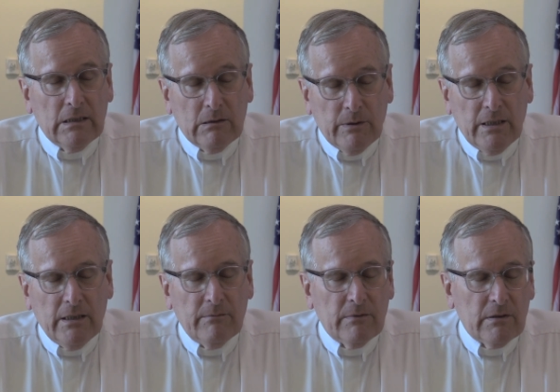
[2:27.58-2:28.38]

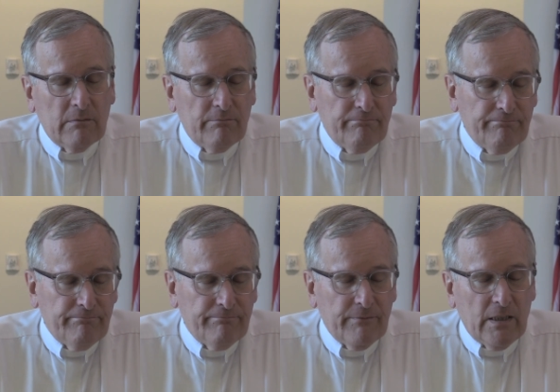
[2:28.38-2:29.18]
we
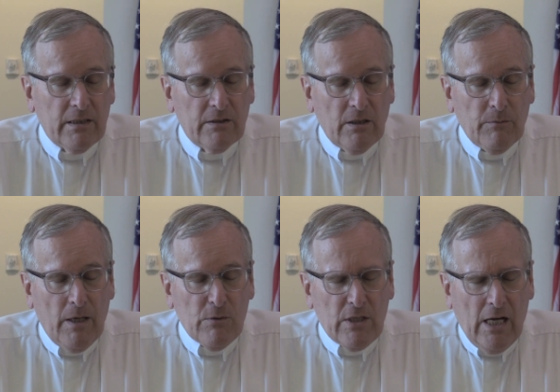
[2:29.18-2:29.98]

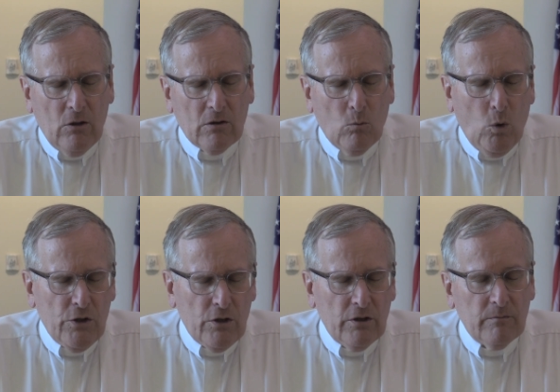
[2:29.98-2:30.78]
sometimes doubt and
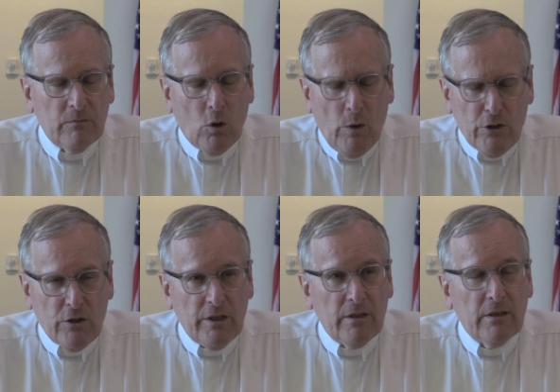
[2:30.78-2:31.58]
wonder,
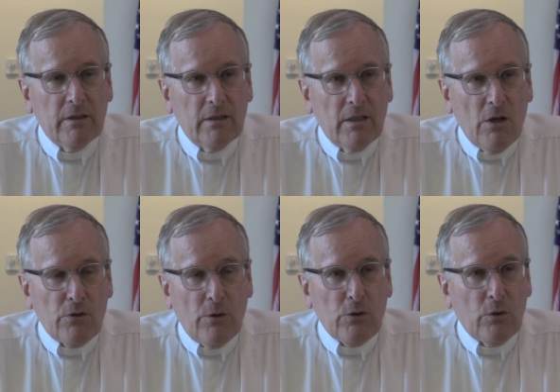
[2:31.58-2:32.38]
question, and
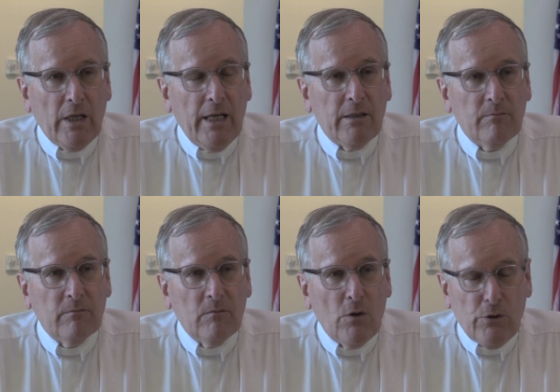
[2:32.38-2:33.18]
so it's okay.
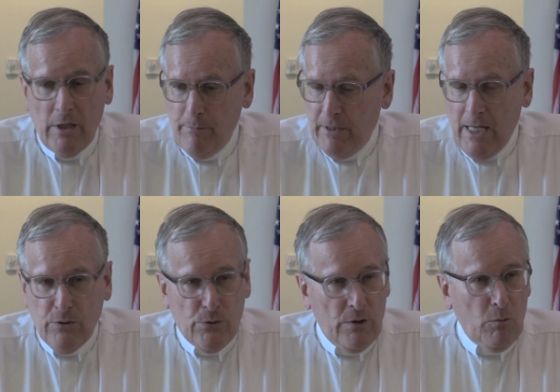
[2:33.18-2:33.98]
So that means
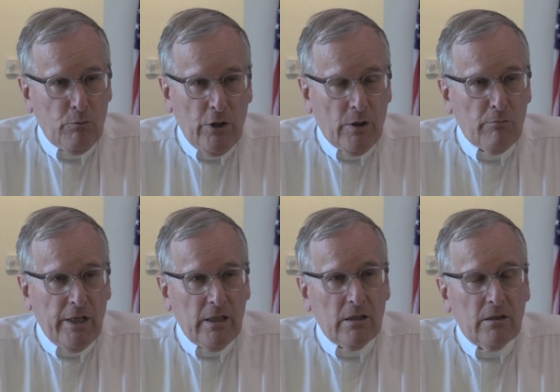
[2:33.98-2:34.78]
that's a simple prayer you
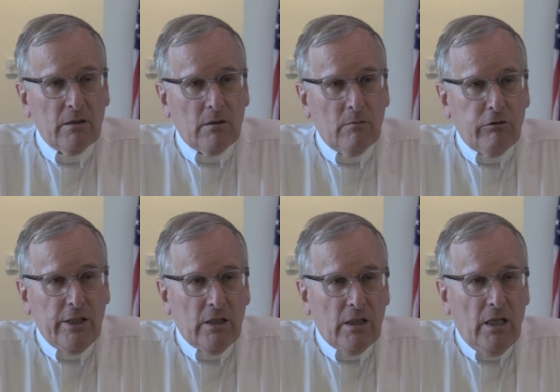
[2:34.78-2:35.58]
can
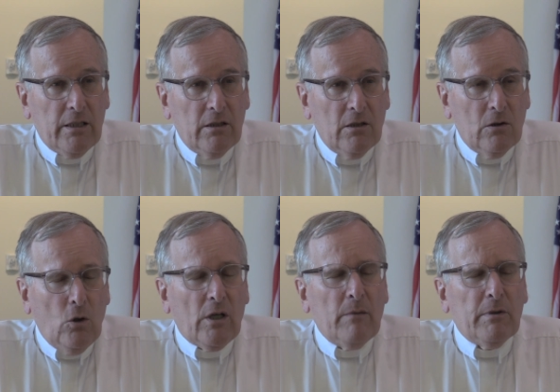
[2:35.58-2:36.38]
pray to God.
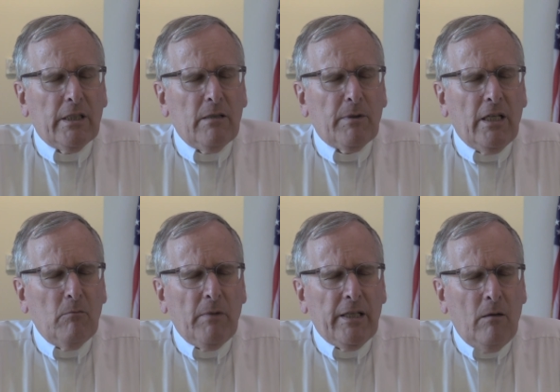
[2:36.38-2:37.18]
Lord, I believe, but
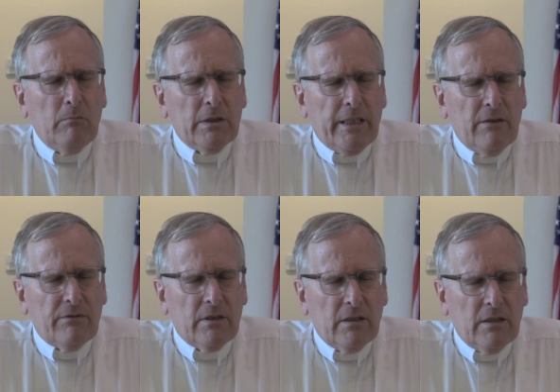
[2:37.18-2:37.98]
help my
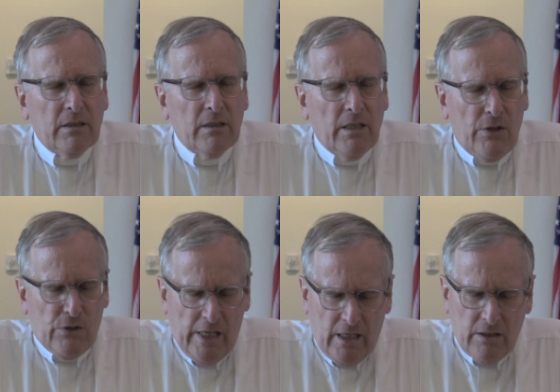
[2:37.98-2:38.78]
unbelief. It's
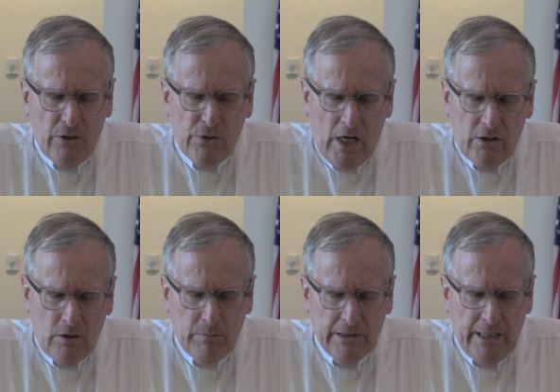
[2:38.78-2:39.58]
stating a desire
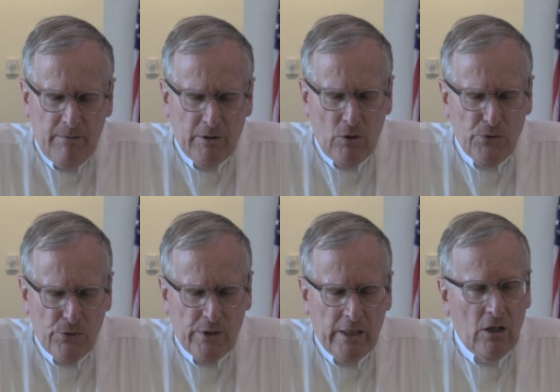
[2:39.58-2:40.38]
to believe, but also
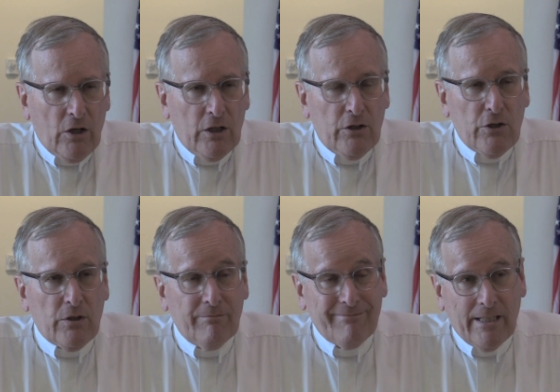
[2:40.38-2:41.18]
stating our
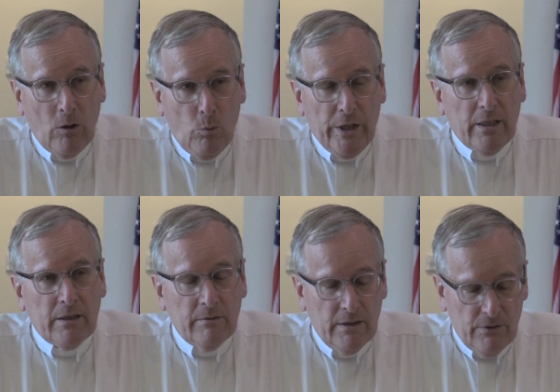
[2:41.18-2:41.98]
condition, that I'm weak
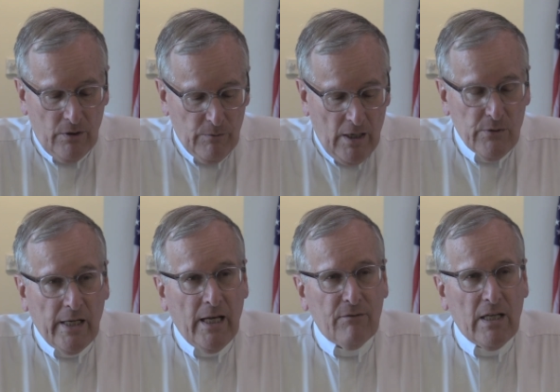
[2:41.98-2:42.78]
and sometimes
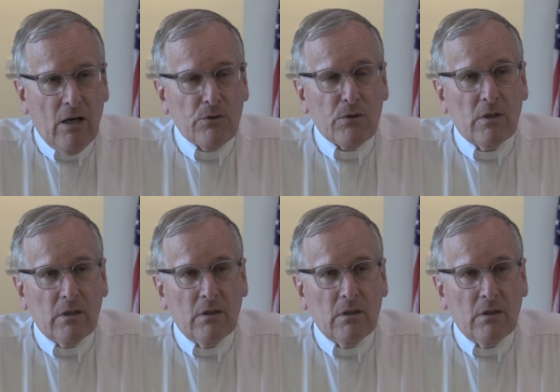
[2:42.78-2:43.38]
I have doubts.